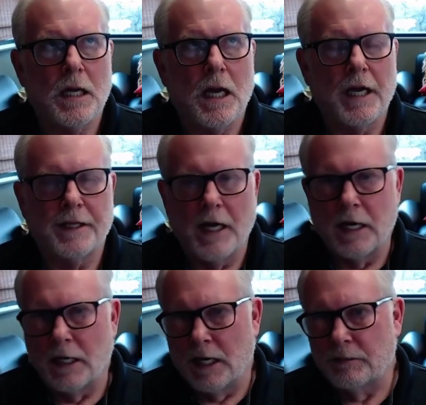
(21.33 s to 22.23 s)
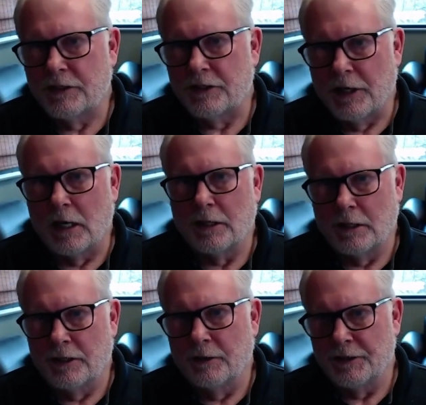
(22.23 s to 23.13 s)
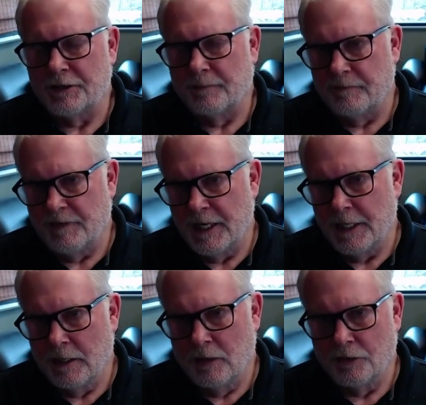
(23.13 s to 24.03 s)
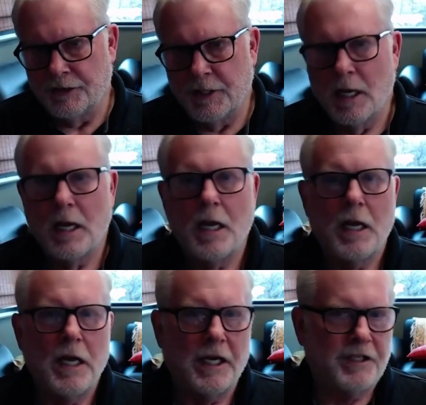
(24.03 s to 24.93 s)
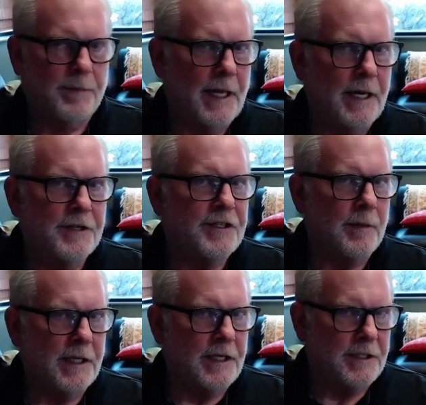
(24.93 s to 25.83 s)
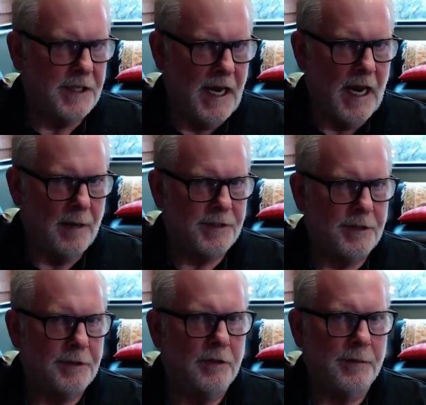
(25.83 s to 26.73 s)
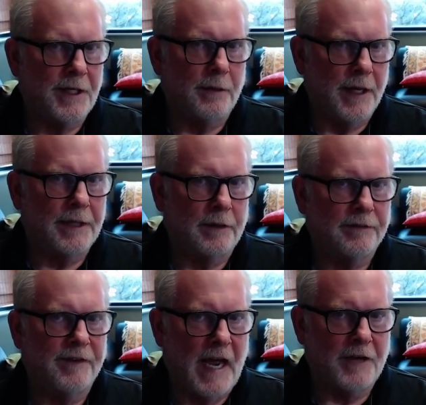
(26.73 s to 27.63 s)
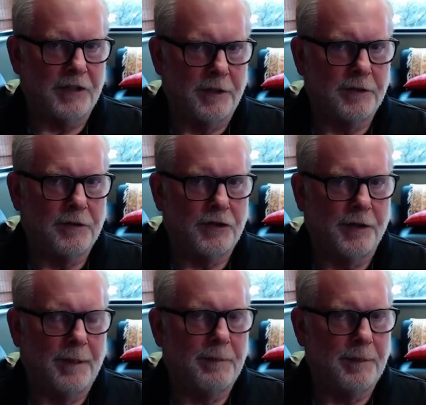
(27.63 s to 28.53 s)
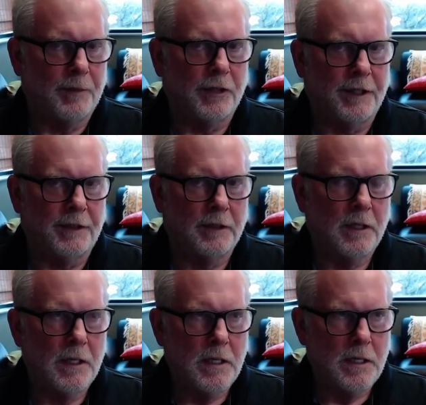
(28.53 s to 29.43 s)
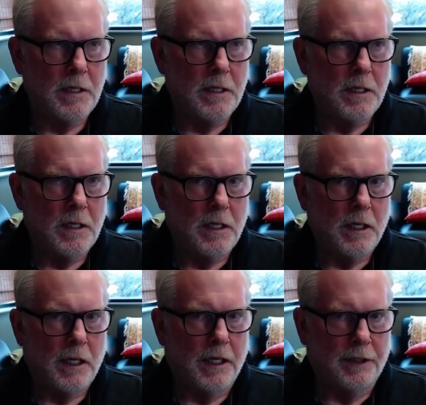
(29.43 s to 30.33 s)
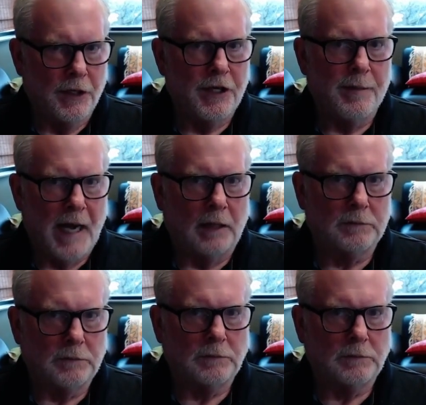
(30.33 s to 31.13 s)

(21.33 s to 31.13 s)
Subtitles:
I thought I would start doing some videos explaining some of these scams and do them in a regular fashion so that people can learn about